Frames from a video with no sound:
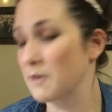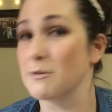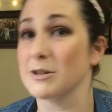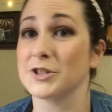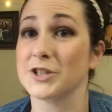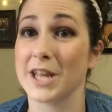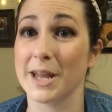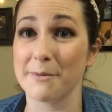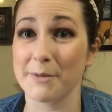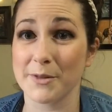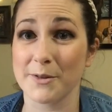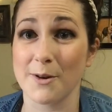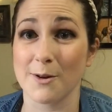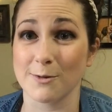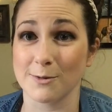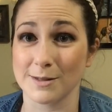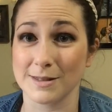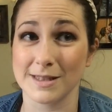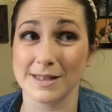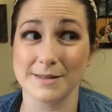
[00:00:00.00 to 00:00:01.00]
which Game of
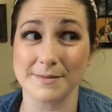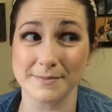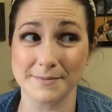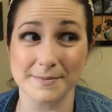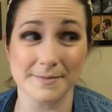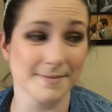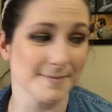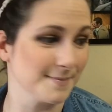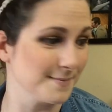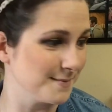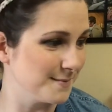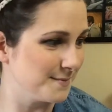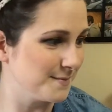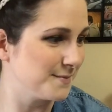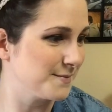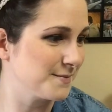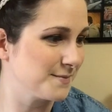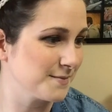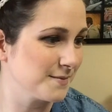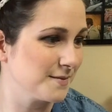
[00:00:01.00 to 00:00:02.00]
Thrones,
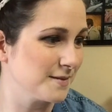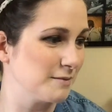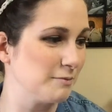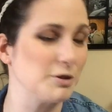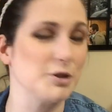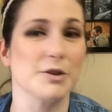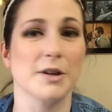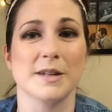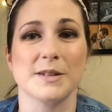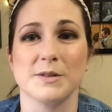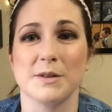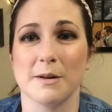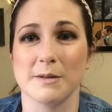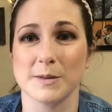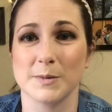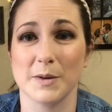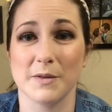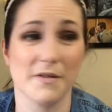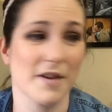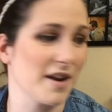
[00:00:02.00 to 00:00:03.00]
but you guys know I
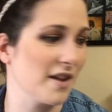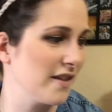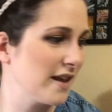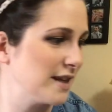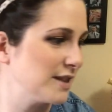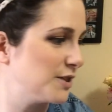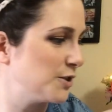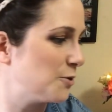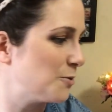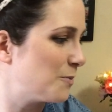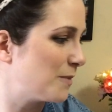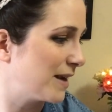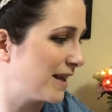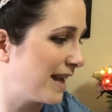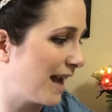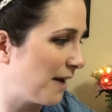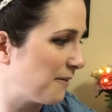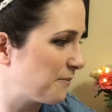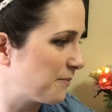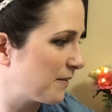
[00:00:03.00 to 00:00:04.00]
was a big fan of that too. But
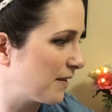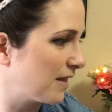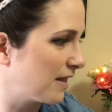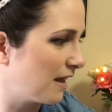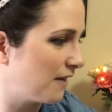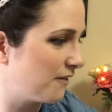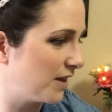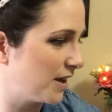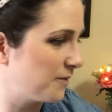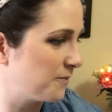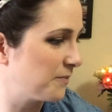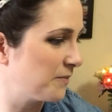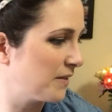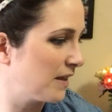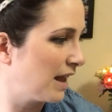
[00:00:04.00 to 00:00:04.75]
yeah, love it.